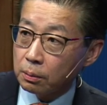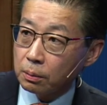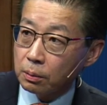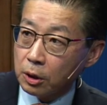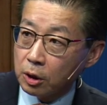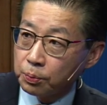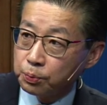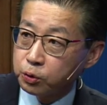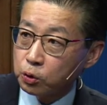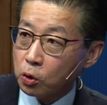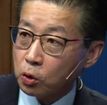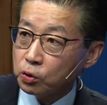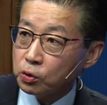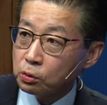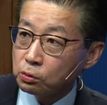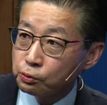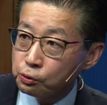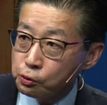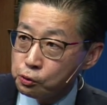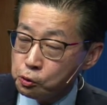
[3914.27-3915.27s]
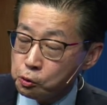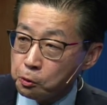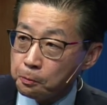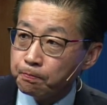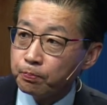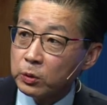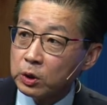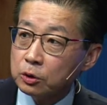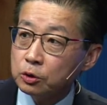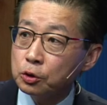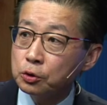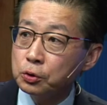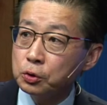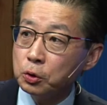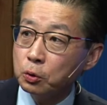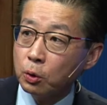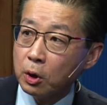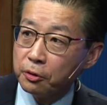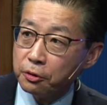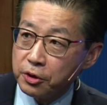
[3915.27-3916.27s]
a broader room to do
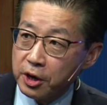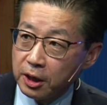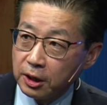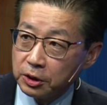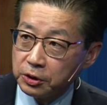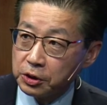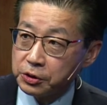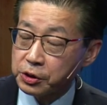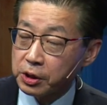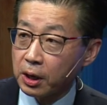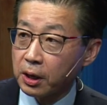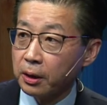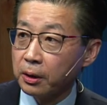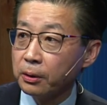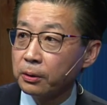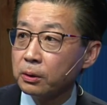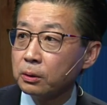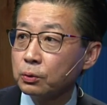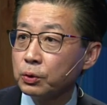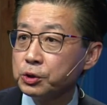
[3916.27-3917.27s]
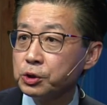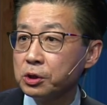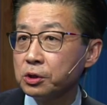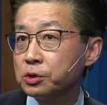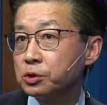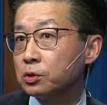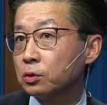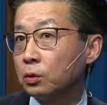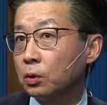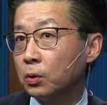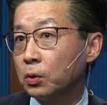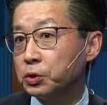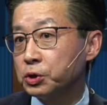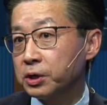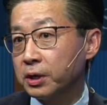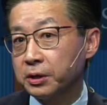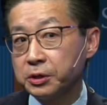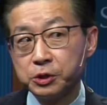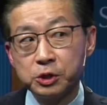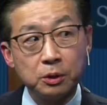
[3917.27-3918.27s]
what they desire, which is to launch
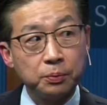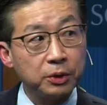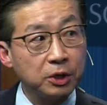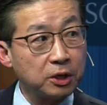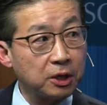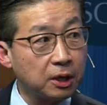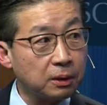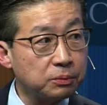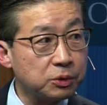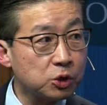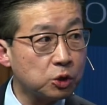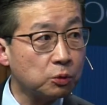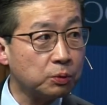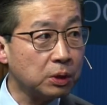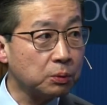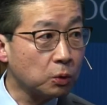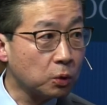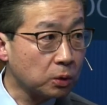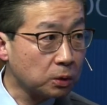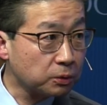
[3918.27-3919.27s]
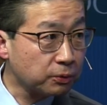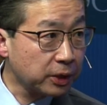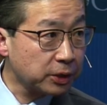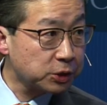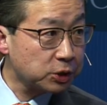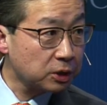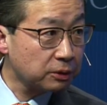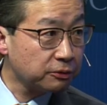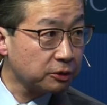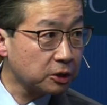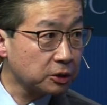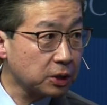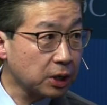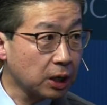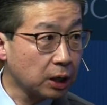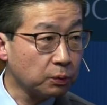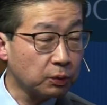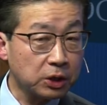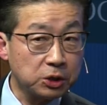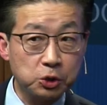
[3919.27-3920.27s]
ICBMs, to be more aggressive in the
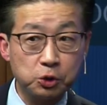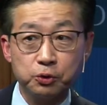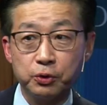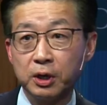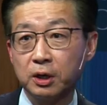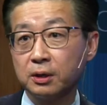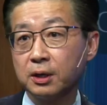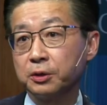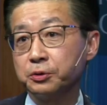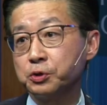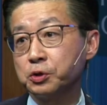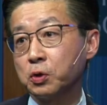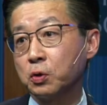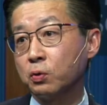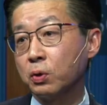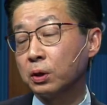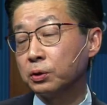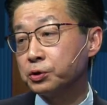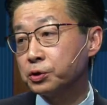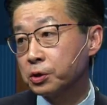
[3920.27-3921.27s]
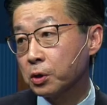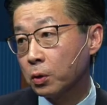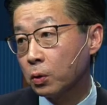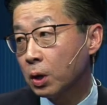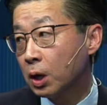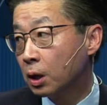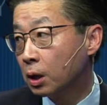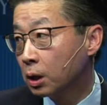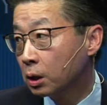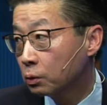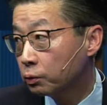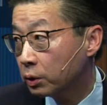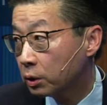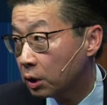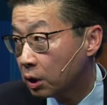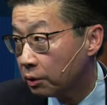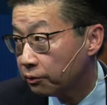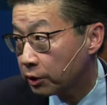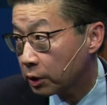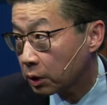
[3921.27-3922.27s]
Taiwan Strait, and so on. So we're
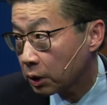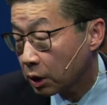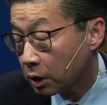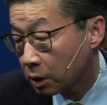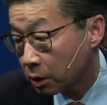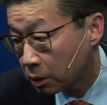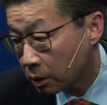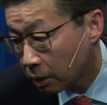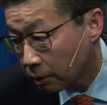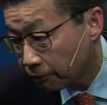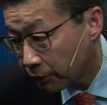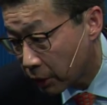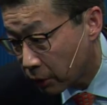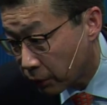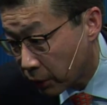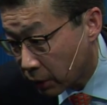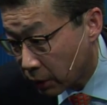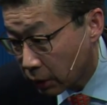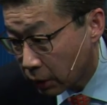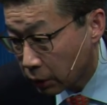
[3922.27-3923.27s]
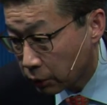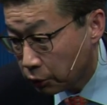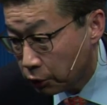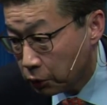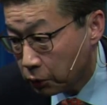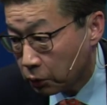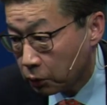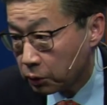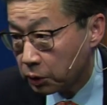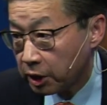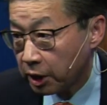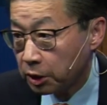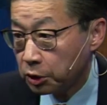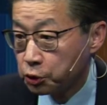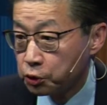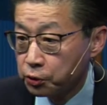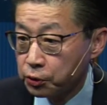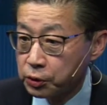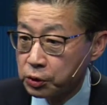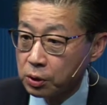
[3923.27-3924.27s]
living in a very new,
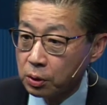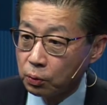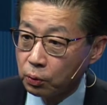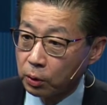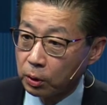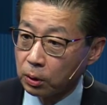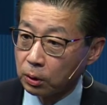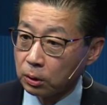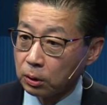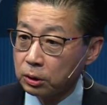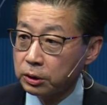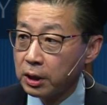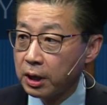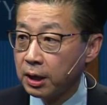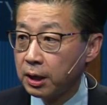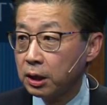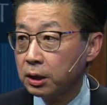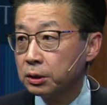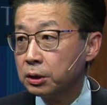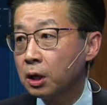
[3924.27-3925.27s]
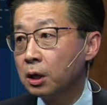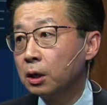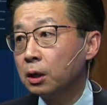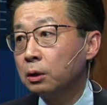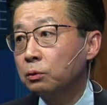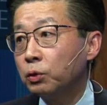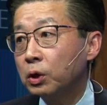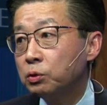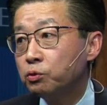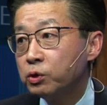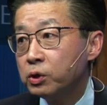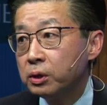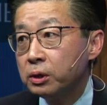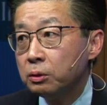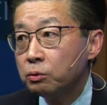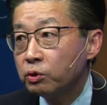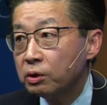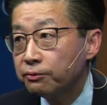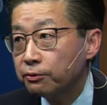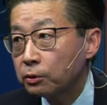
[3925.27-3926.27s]
dangerous world. And when we
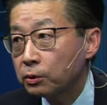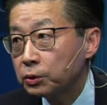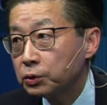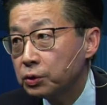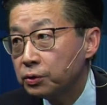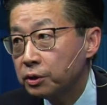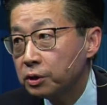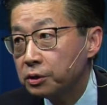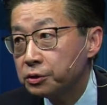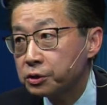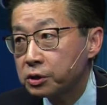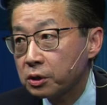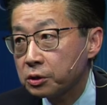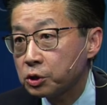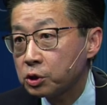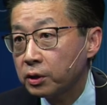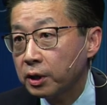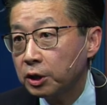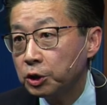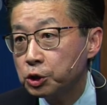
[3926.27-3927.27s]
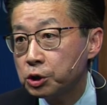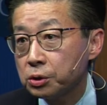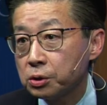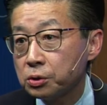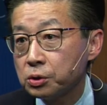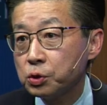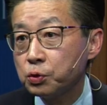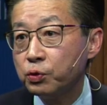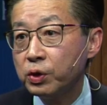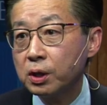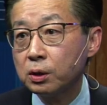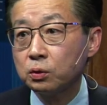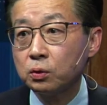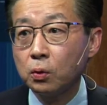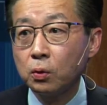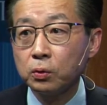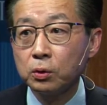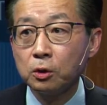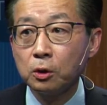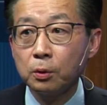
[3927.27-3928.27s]
refer to these six nations, we are
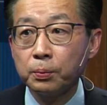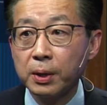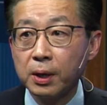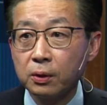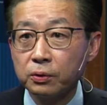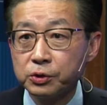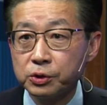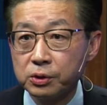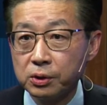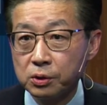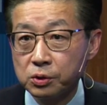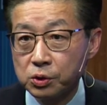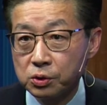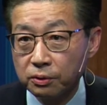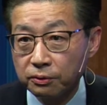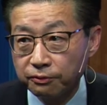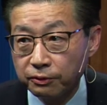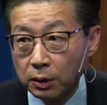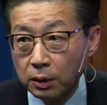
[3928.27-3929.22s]
talking about six of